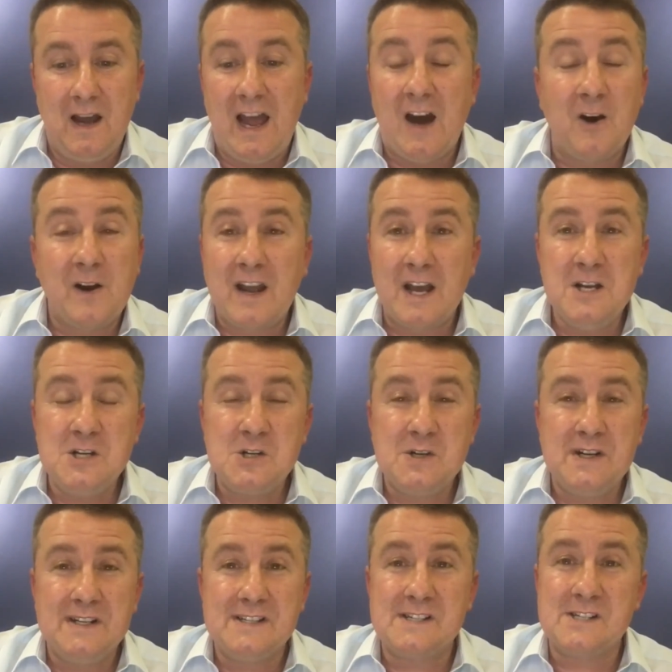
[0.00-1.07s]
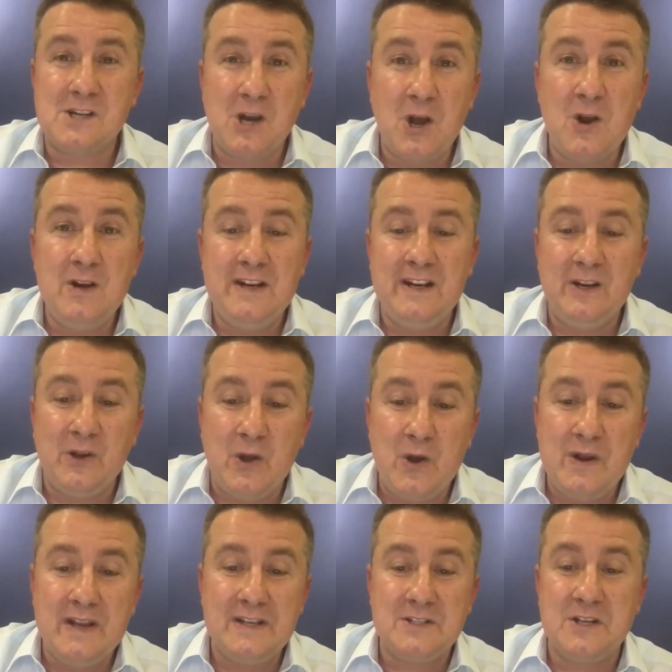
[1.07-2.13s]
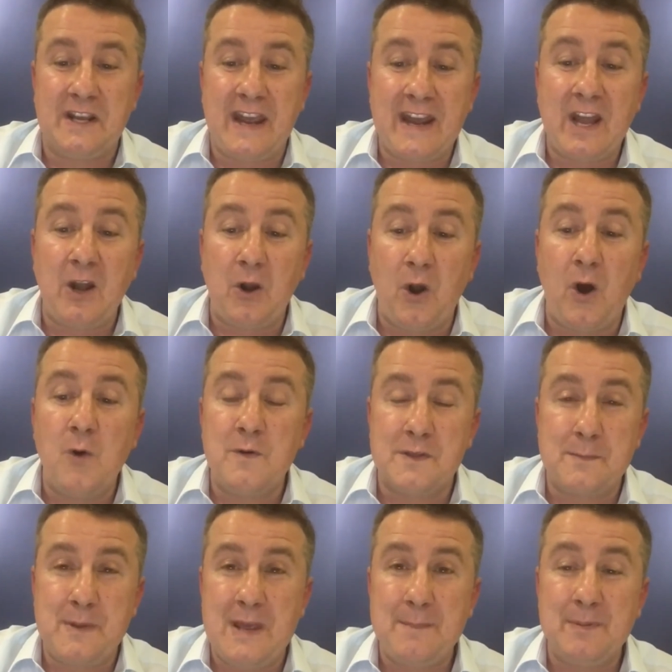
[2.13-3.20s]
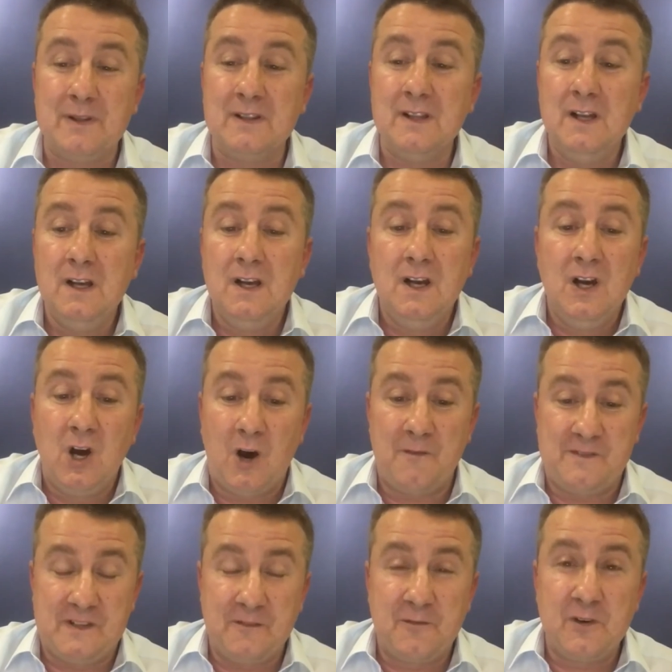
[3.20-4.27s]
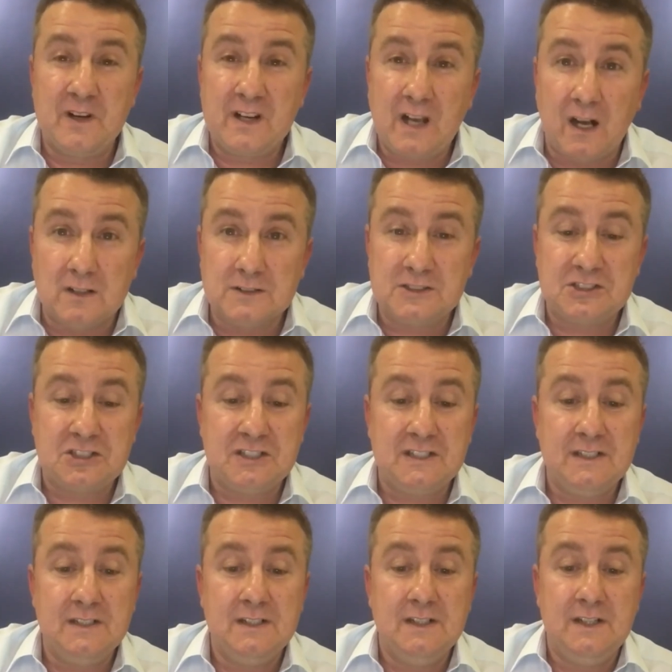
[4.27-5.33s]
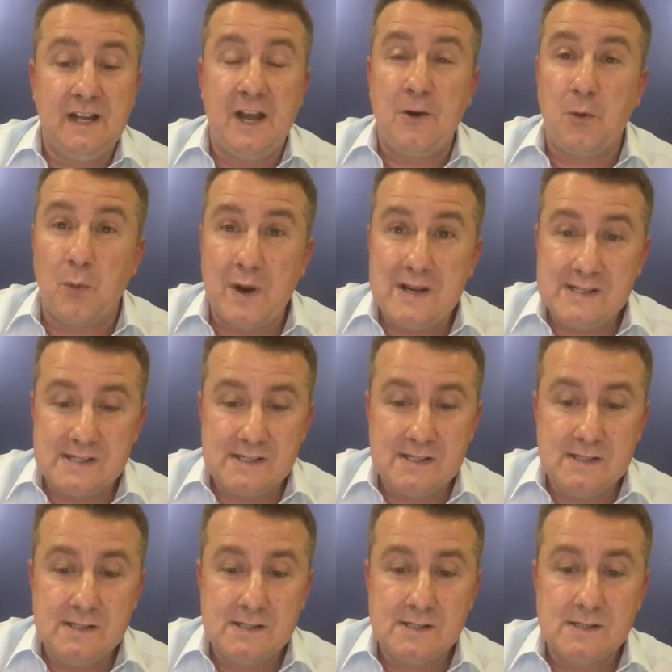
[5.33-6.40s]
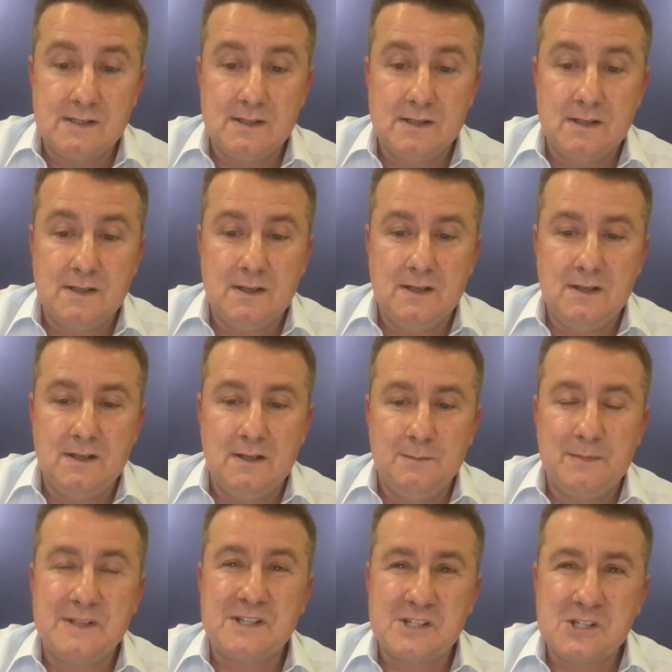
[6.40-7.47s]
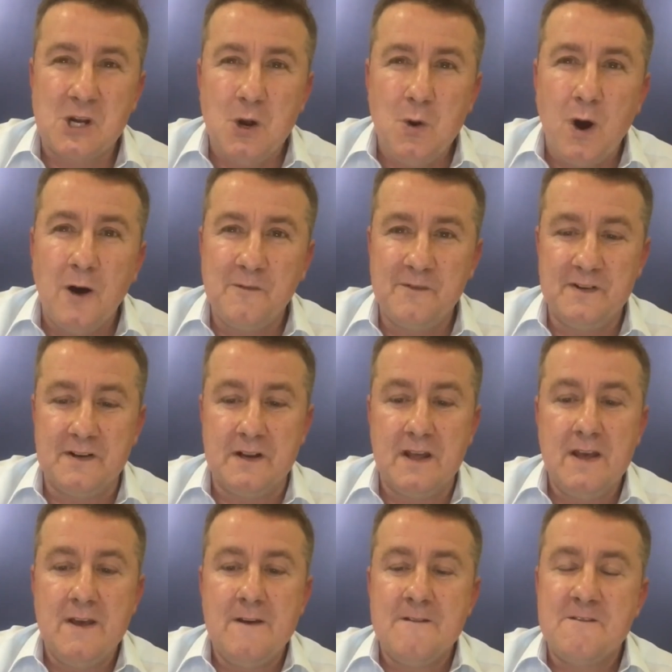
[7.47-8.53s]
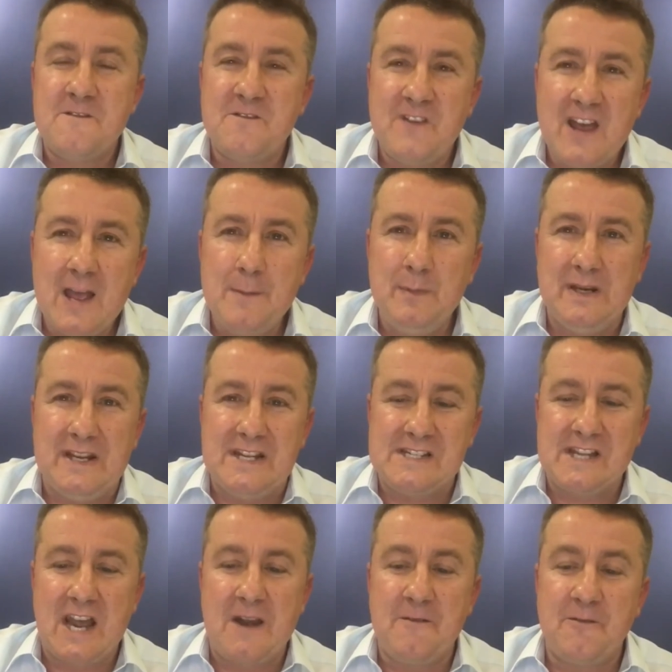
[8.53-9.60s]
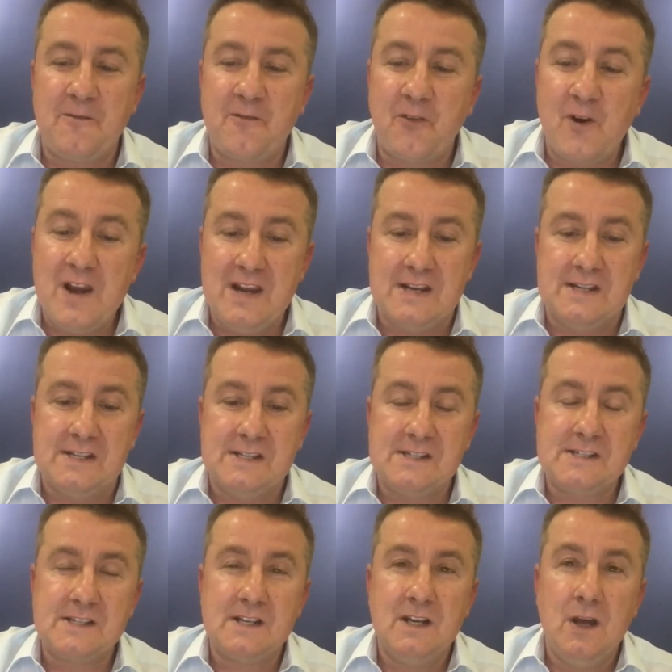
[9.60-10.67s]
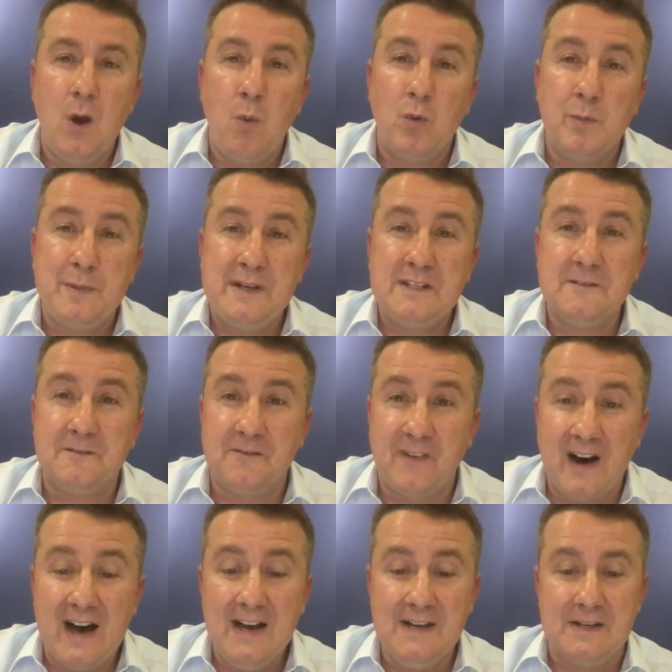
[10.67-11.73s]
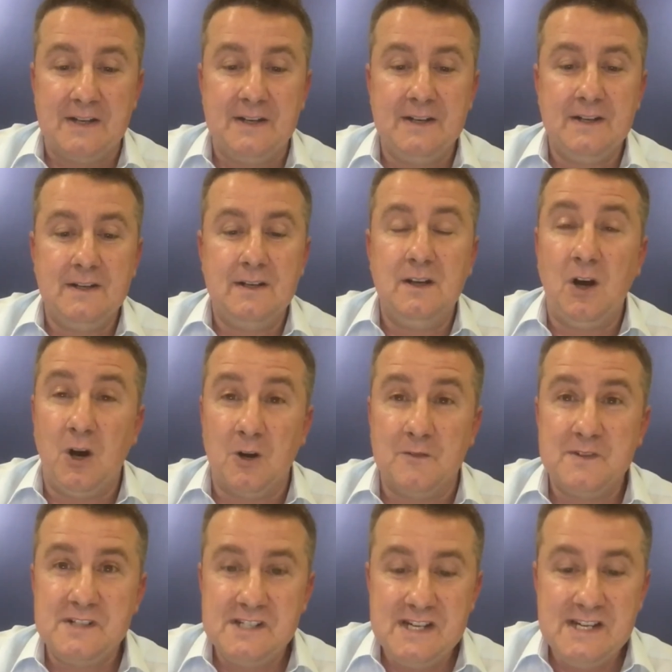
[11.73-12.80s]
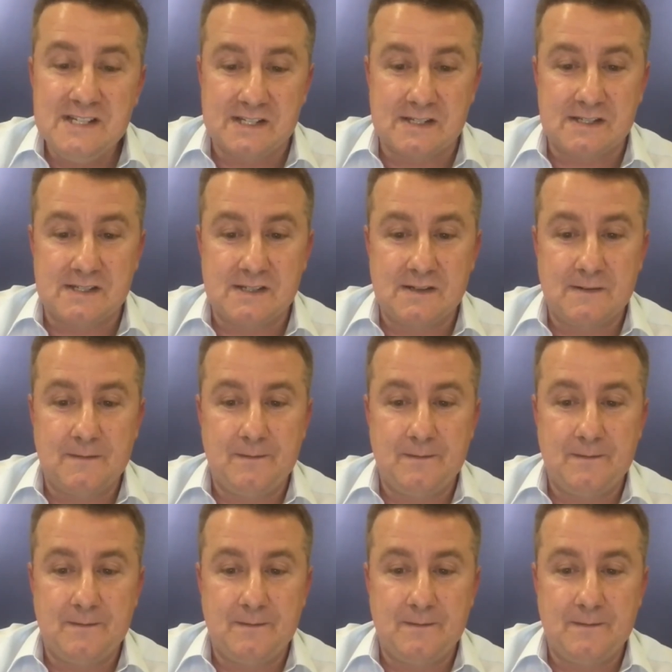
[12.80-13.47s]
Our country is slowly learning to get along with people of different culture and races, but so often families and friends will be divided over Jesus.